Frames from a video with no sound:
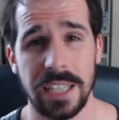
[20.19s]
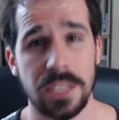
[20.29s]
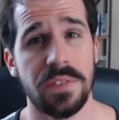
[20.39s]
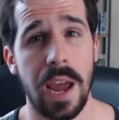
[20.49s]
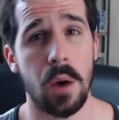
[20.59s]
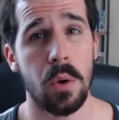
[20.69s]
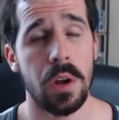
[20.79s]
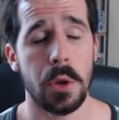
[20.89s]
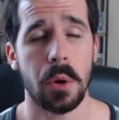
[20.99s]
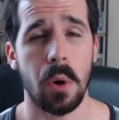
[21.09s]
as of now,
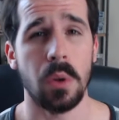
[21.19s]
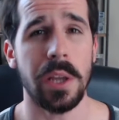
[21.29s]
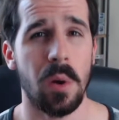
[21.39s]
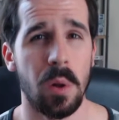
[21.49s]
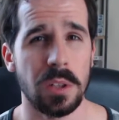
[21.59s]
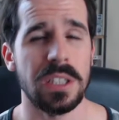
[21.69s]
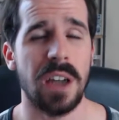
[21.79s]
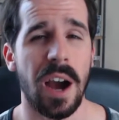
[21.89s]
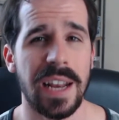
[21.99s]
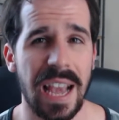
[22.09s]
you can only hold
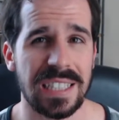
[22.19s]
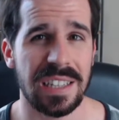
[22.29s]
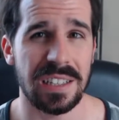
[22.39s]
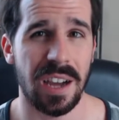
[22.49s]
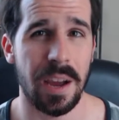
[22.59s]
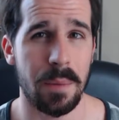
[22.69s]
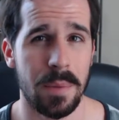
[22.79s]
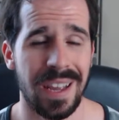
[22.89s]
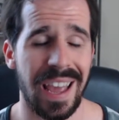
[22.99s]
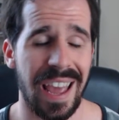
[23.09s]
9 eggs at a time,
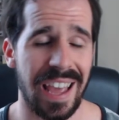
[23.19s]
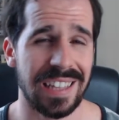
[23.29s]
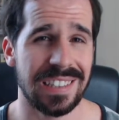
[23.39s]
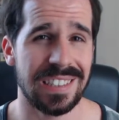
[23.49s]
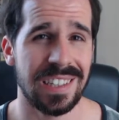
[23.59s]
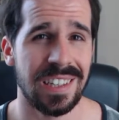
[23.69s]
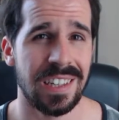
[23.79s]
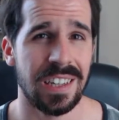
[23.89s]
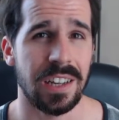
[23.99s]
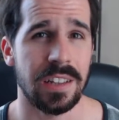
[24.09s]
and
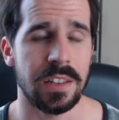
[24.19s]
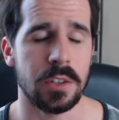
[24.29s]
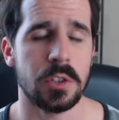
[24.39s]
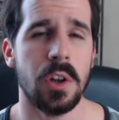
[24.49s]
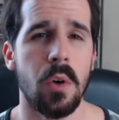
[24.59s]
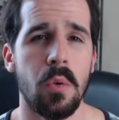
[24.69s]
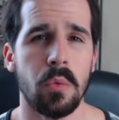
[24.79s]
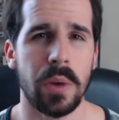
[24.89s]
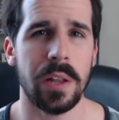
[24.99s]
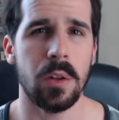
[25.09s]
there's no
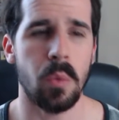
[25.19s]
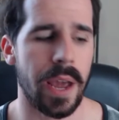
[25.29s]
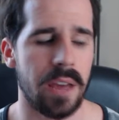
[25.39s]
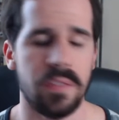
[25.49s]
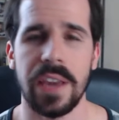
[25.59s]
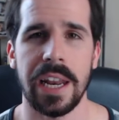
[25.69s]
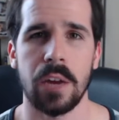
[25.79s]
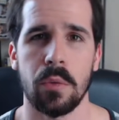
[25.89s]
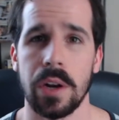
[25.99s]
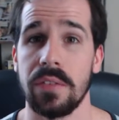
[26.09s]
real way of
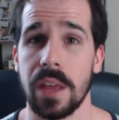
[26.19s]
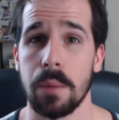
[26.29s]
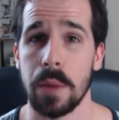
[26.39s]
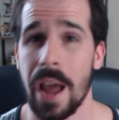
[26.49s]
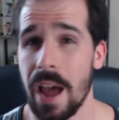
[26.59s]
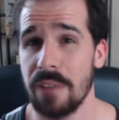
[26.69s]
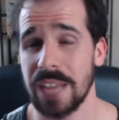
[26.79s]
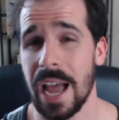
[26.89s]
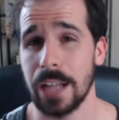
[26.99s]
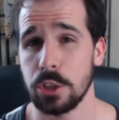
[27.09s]
getting rid of them. You have
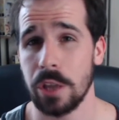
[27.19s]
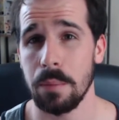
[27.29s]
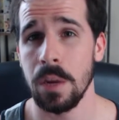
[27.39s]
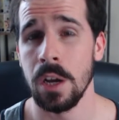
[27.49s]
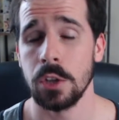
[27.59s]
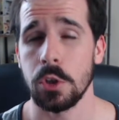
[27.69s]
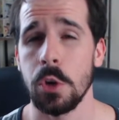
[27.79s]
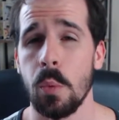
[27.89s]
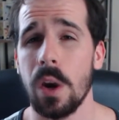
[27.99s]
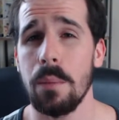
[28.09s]
to hatch them, so
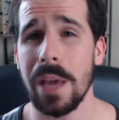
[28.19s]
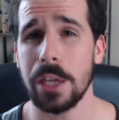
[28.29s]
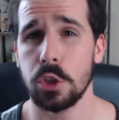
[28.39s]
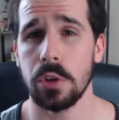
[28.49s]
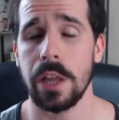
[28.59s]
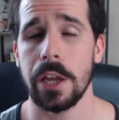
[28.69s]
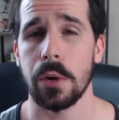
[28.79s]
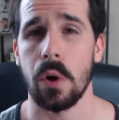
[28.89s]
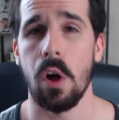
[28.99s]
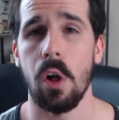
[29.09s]
you want to make sure that
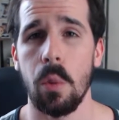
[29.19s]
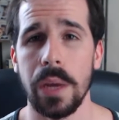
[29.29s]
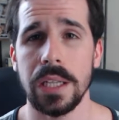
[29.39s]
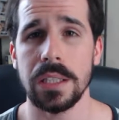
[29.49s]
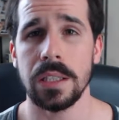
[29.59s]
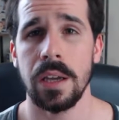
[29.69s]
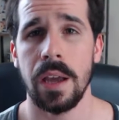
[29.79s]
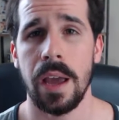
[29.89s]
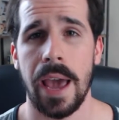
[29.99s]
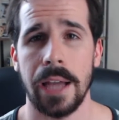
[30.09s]
you're always
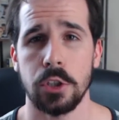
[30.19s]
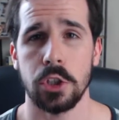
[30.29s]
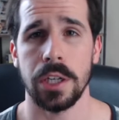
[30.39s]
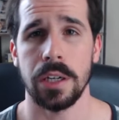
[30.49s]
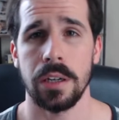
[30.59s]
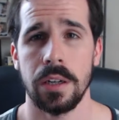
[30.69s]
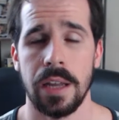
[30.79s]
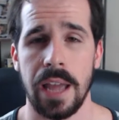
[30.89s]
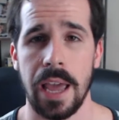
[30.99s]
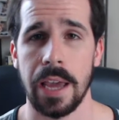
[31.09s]
hatching
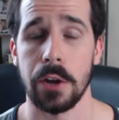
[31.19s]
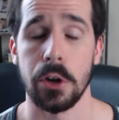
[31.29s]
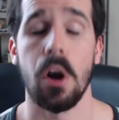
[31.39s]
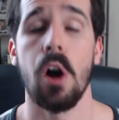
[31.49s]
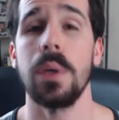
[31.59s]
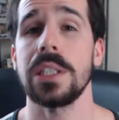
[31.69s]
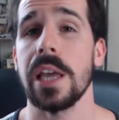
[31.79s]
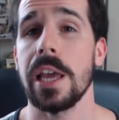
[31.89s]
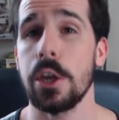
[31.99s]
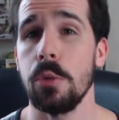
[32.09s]
an egg, or you're always
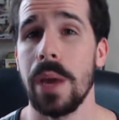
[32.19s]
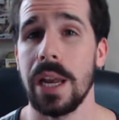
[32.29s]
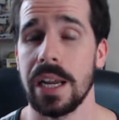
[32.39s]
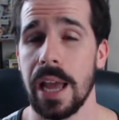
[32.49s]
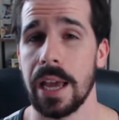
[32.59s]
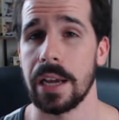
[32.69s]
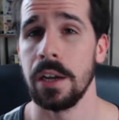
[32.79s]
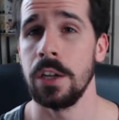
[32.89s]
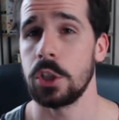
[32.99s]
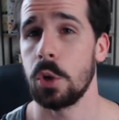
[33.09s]
incubating an egg.
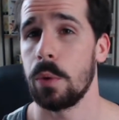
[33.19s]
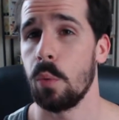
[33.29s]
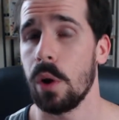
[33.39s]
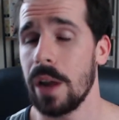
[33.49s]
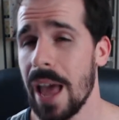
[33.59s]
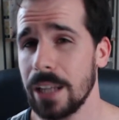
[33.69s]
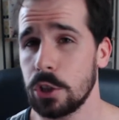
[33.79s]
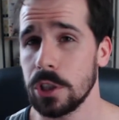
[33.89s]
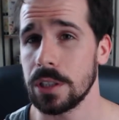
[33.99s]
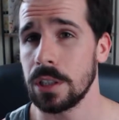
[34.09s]
So when one
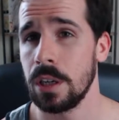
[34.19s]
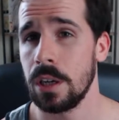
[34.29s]
hatches,